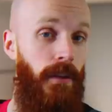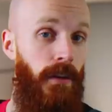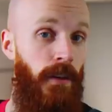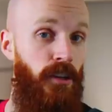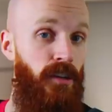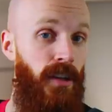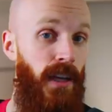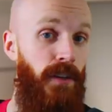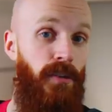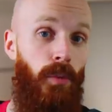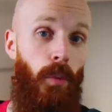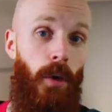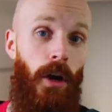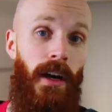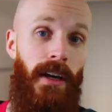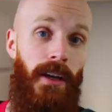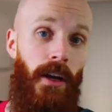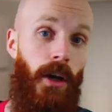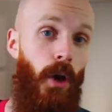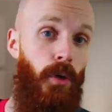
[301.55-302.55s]
the Chiefs were
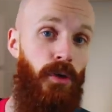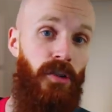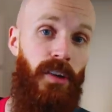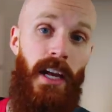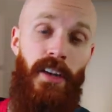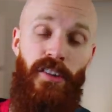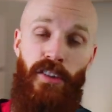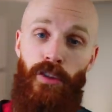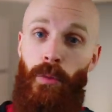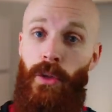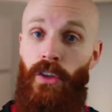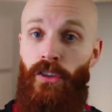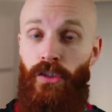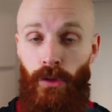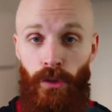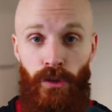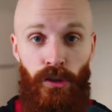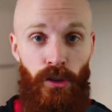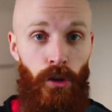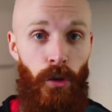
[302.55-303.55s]
in negotiations with
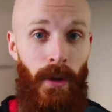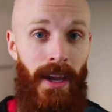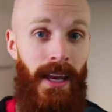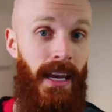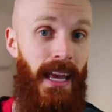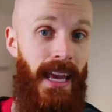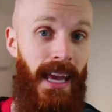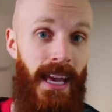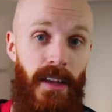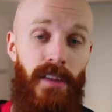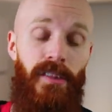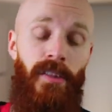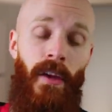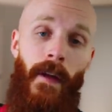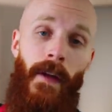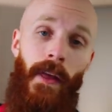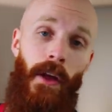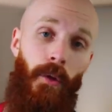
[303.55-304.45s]
Juju and his